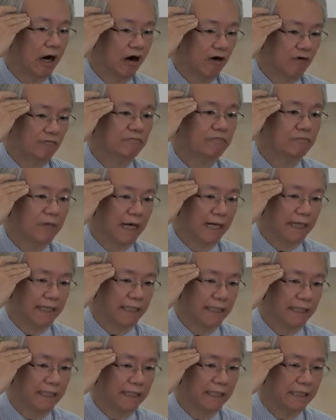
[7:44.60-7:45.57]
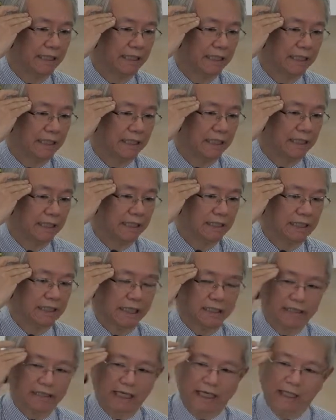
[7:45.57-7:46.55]
of mind,
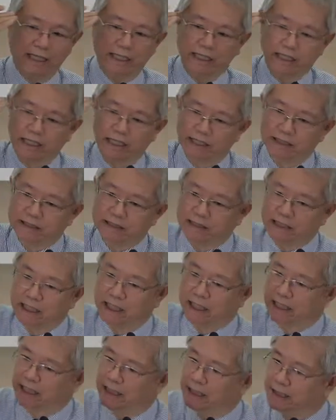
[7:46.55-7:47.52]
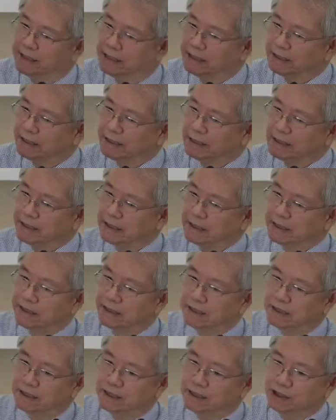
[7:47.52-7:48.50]
that there is a
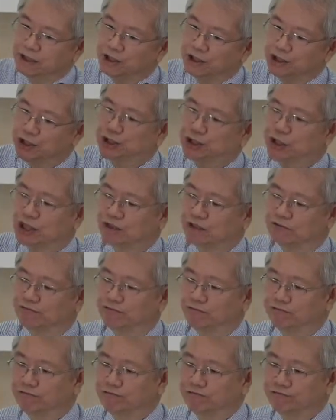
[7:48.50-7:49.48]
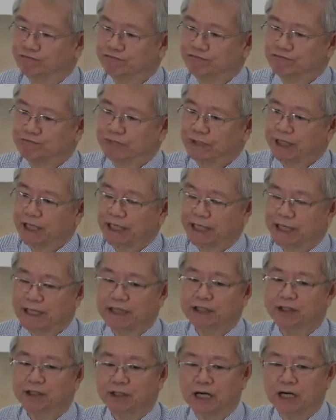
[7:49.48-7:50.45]
shift
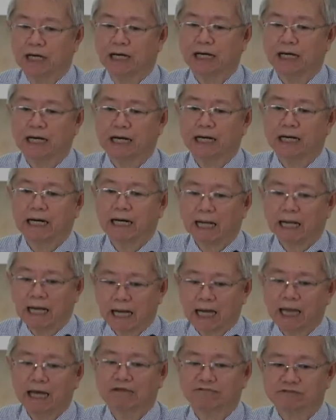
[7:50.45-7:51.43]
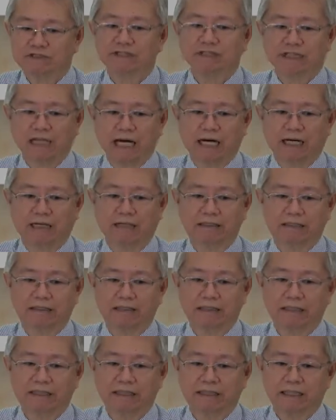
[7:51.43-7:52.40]
in your
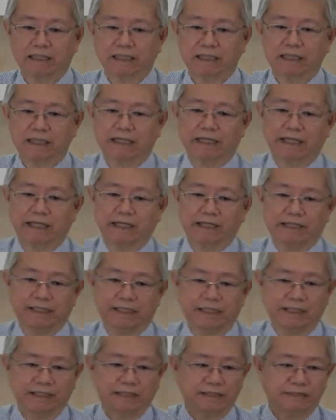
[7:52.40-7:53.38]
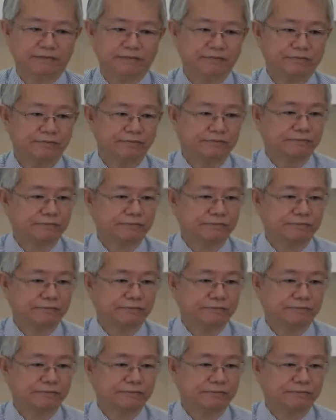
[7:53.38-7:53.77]
lifestyle. It is